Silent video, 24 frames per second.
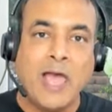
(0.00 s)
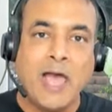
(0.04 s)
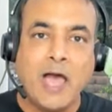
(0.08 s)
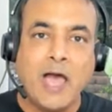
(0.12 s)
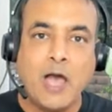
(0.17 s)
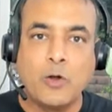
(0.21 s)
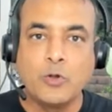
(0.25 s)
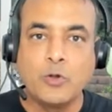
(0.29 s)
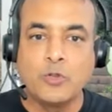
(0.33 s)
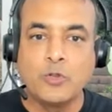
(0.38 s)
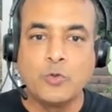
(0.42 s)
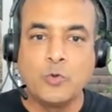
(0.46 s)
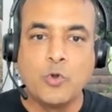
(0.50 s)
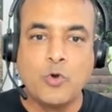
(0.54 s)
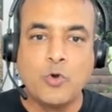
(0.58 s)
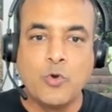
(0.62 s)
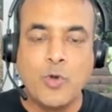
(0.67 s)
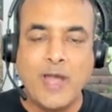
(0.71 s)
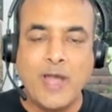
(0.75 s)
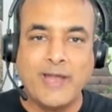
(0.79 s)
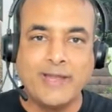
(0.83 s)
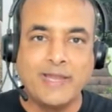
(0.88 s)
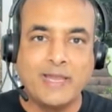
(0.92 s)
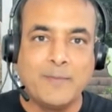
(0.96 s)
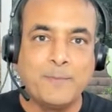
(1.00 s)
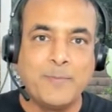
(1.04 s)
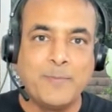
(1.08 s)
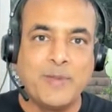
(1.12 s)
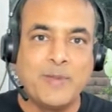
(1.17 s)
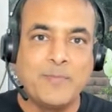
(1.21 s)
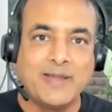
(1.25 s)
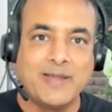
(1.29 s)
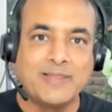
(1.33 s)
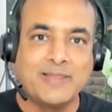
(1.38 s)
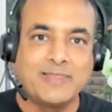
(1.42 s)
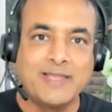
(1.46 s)
How do you go and
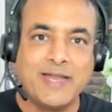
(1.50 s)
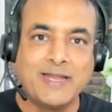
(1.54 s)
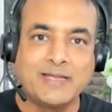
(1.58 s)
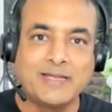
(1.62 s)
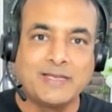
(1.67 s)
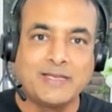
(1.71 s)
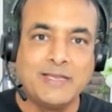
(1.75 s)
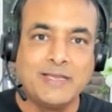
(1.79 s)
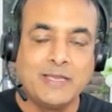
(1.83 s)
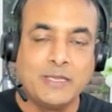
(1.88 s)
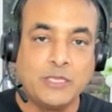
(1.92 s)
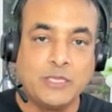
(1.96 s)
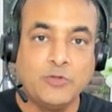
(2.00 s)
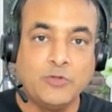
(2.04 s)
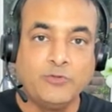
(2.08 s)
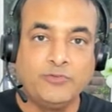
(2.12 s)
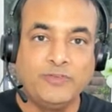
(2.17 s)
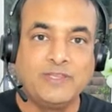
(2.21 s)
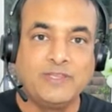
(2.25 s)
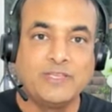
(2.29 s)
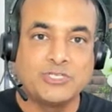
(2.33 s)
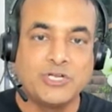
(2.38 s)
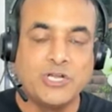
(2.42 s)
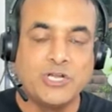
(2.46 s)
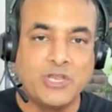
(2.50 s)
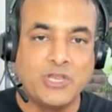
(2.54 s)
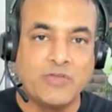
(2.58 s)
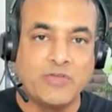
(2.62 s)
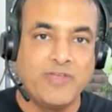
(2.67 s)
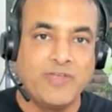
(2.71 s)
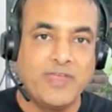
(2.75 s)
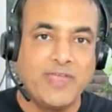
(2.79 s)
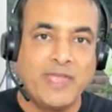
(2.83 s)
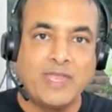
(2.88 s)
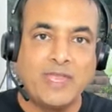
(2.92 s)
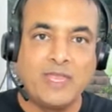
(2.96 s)
implement that using the
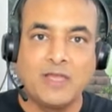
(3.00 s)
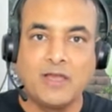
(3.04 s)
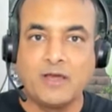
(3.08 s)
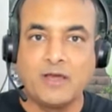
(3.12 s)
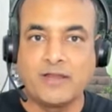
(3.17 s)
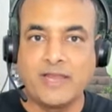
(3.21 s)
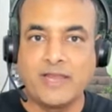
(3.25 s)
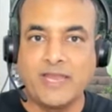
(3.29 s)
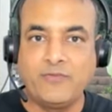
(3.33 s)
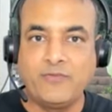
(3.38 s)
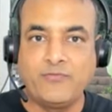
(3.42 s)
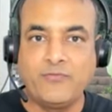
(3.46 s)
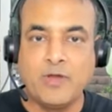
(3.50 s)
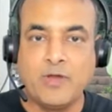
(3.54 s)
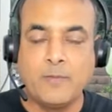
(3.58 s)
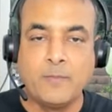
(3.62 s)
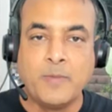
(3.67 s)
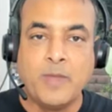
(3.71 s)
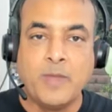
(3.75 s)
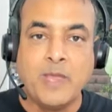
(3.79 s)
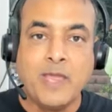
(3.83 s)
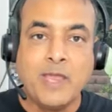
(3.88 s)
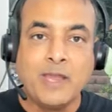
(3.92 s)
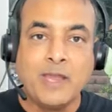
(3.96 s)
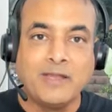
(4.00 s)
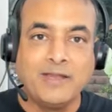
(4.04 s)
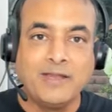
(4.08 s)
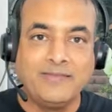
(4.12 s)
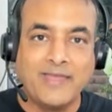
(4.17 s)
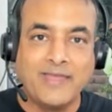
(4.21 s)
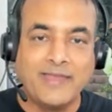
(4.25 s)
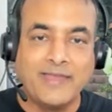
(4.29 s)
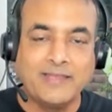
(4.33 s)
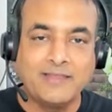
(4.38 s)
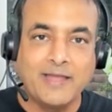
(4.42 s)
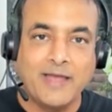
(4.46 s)
generative AI, right from
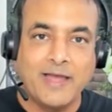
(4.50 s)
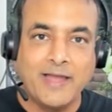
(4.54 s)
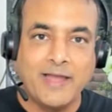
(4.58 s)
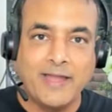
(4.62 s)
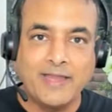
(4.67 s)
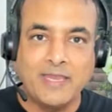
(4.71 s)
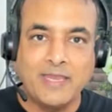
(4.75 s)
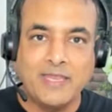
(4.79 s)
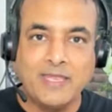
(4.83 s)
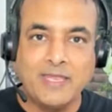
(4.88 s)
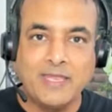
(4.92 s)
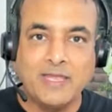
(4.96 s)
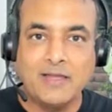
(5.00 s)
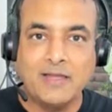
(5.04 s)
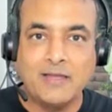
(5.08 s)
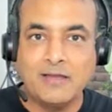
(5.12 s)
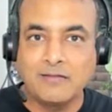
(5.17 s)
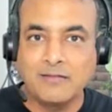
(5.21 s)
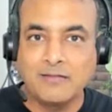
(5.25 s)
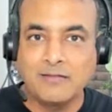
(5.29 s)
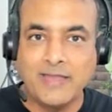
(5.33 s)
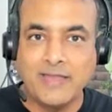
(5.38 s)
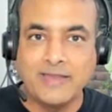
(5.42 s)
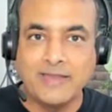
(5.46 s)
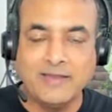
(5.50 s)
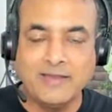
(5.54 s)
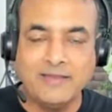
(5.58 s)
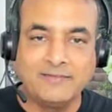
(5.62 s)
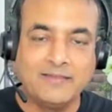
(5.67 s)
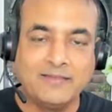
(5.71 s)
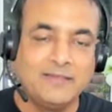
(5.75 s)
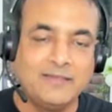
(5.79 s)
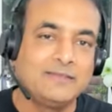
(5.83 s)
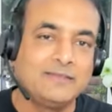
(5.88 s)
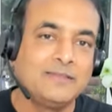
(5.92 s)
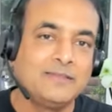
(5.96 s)
designing the idea
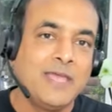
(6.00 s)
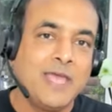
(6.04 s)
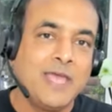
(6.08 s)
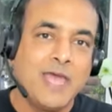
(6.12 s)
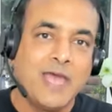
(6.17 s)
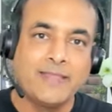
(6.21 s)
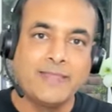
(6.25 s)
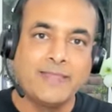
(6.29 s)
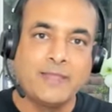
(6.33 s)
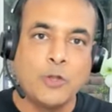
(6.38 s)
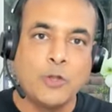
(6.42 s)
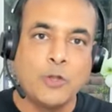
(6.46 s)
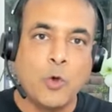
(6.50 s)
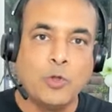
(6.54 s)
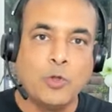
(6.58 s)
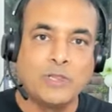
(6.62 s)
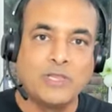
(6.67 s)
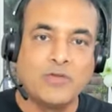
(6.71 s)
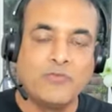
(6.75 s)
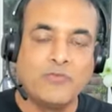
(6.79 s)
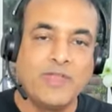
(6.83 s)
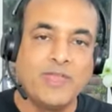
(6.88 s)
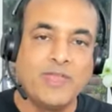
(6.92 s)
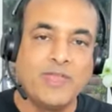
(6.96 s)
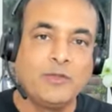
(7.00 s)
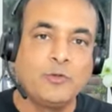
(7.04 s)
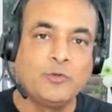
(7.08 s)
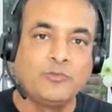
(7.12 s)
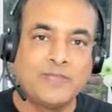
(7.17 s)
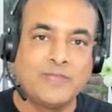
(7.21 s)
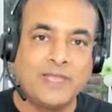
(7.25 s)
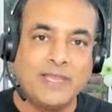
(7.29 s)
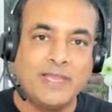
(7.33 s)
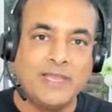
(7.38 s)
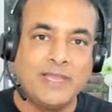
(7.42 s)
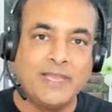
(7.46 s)
analysis and then all the way to
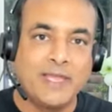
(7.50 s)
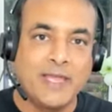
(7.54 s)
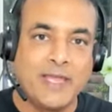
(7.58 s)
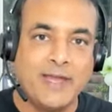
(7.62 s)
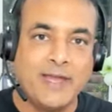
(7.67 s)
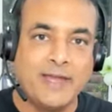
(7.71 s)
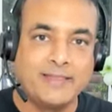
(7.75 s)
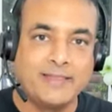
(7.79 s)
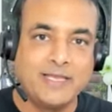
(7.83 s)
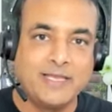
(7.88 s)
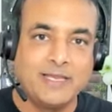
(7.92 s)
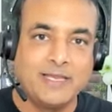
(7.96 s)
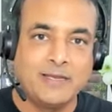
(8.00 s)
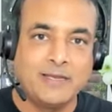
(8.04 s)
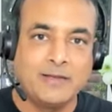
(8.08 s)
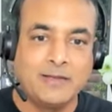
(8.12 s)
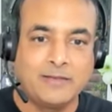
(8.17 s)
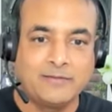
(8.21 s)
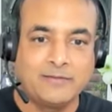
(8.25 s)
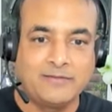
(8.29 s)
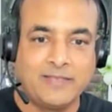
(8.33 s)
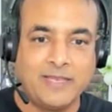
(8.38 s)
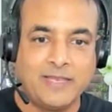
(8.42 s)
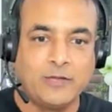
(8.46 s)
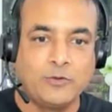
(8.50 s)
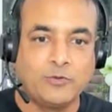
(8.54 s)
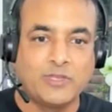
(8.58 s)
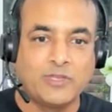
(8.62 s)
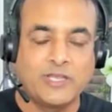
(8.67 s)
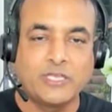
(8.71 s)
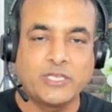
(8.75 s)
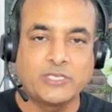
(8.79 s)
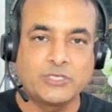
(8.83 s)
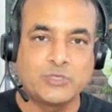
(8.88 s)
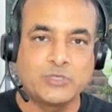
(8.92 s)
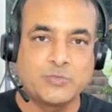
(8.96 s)
selling, and then selling to the
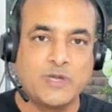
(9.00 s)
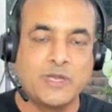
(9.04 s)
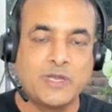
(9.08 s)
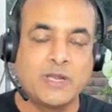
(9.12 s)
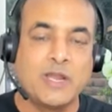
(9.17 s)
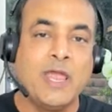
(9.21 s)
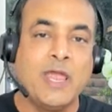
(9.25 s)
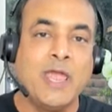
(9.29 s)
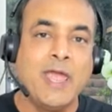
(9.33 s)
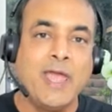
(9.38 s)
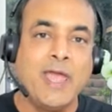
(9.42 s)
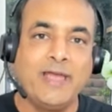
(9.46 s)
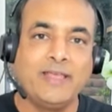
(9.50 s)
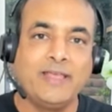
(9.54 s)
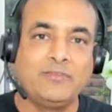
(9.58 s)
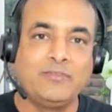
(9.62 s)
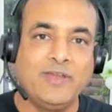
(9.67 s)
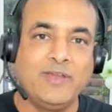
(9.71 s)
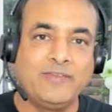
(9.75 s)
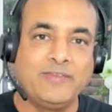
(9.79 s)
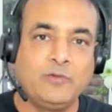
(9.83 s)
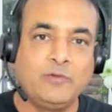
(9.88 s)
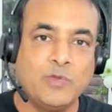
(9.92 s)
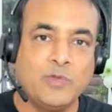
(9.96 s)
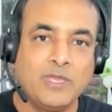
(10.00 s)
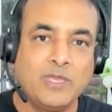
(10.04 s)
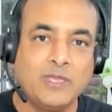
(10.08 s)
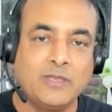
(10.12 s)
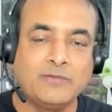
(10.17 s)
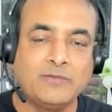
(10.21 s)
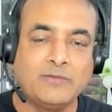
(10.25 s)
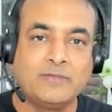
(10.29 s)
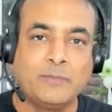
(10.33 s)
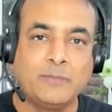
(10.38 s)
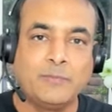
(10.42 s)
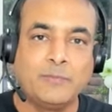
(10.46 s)
customer, as well as
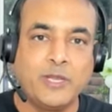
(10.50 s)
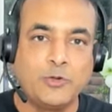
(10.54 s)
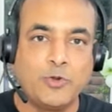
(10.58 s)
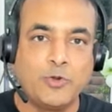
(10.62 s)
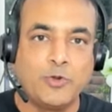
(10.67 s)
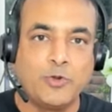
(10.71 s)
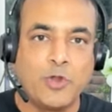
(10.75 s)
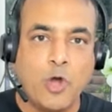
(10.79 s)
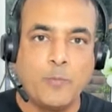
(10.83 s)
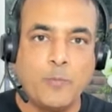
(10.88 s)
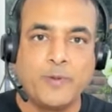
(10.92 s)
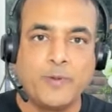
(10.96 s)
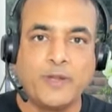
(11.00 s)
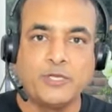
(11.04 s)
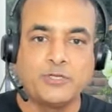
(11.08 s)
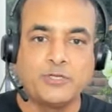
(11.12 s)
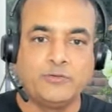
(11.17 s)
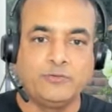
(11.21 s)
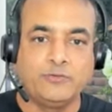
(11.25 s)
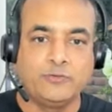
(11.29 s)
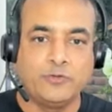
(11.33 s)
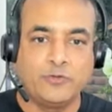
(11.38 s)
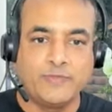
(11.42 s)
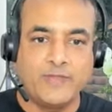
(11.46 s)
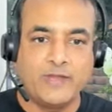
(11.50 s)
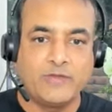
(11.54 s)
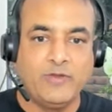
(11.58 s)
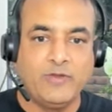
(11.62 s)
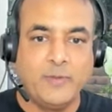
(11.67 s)
doing some day-to-day operations on that.